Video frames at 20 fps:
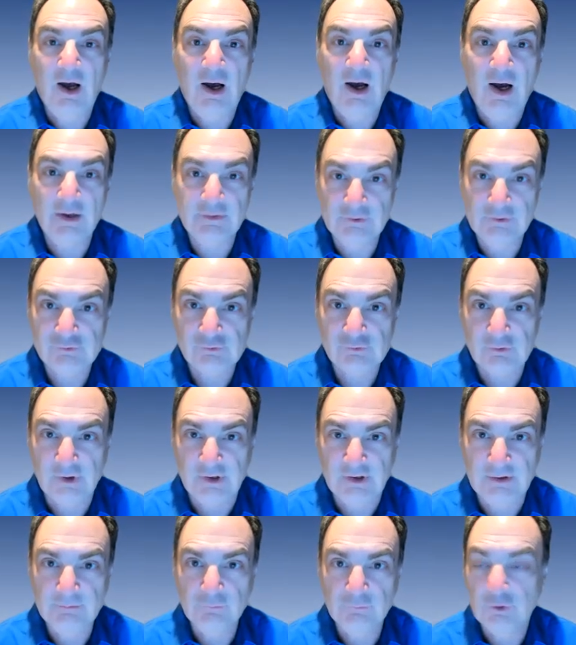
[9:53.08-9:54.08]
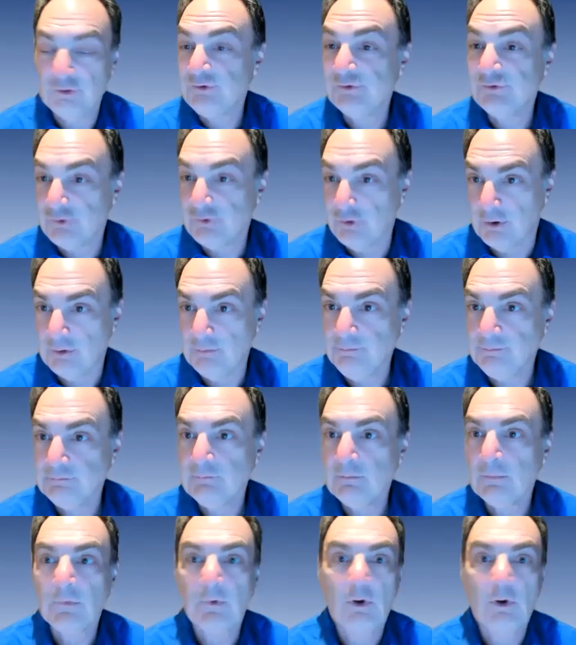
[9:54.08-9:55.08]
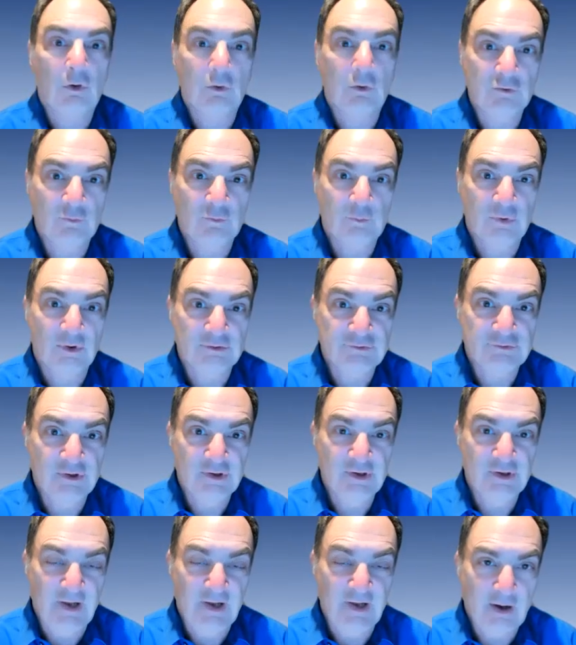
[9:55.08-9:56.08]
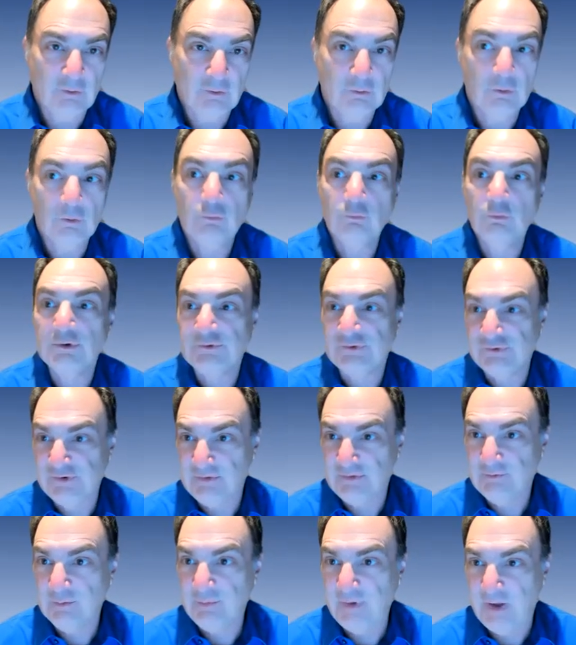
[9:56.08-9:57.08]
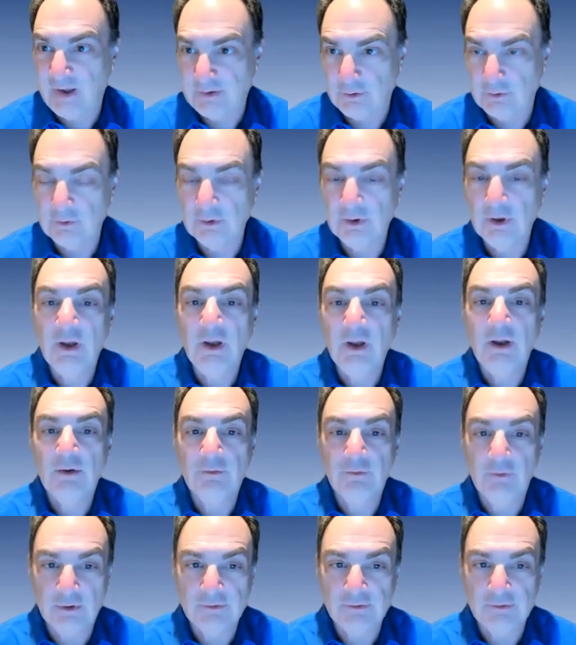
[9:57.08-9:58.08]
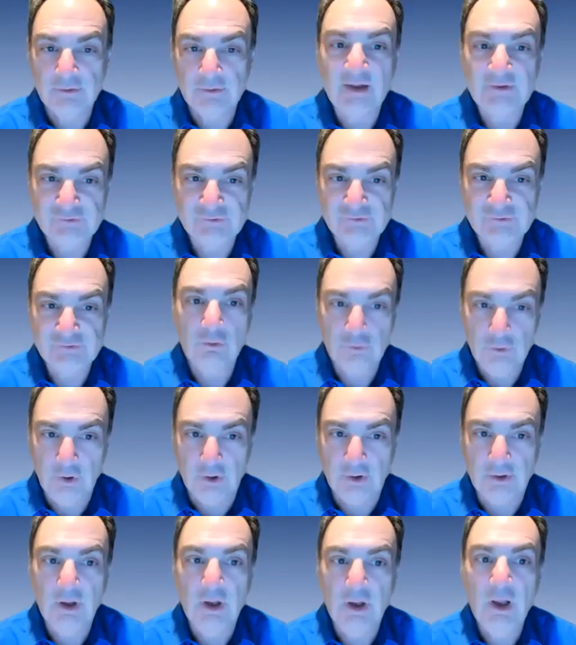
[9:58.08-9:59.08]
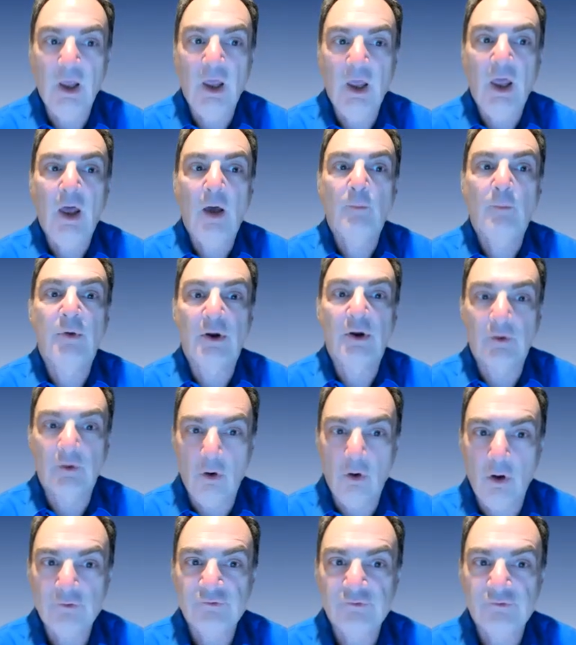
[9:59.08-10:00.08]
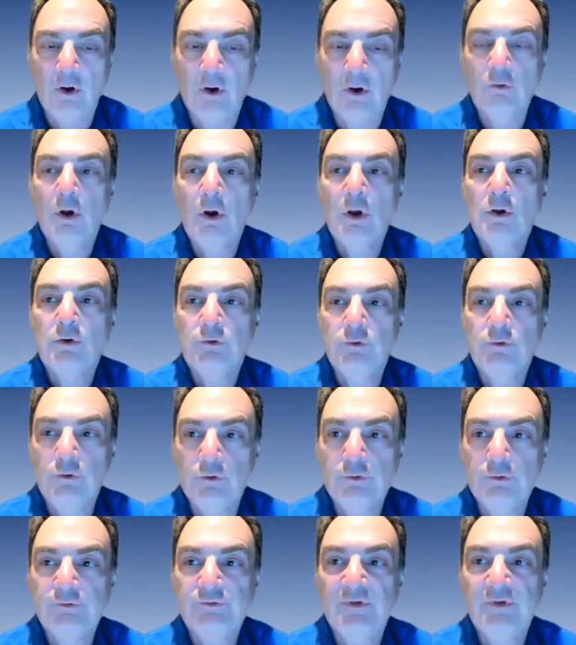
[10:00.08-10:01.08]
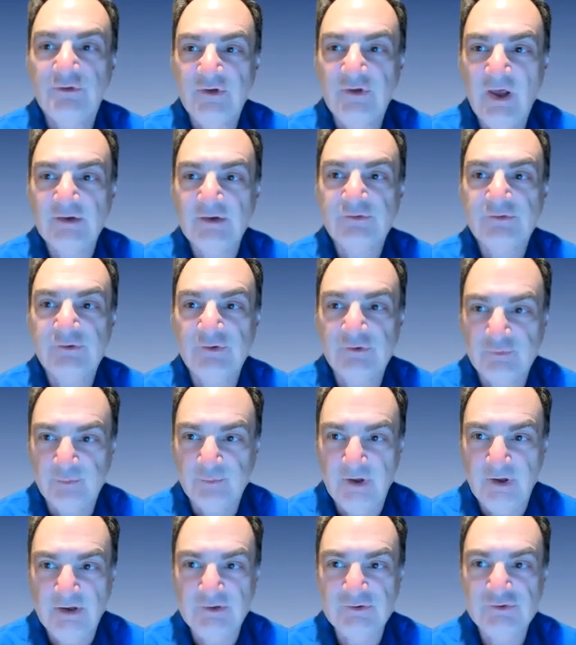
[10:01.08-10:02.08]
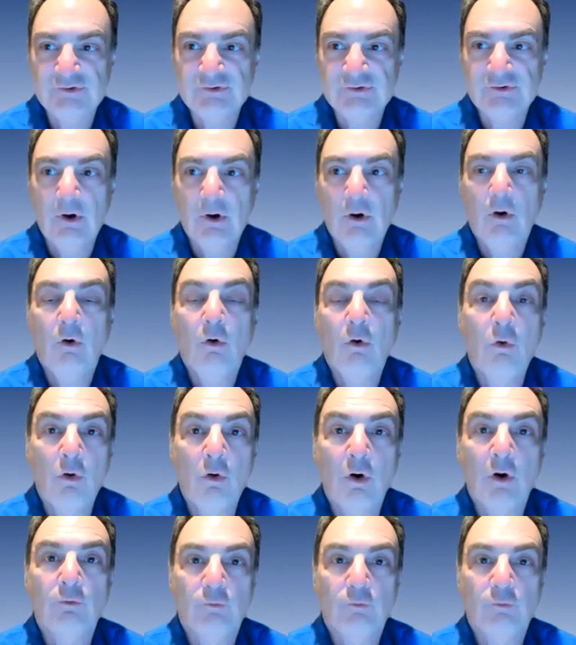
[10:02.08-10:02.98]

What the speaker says: on your screen, which is good, or you've printed it out, which is even better. That's all good. But also use the text-to-speech or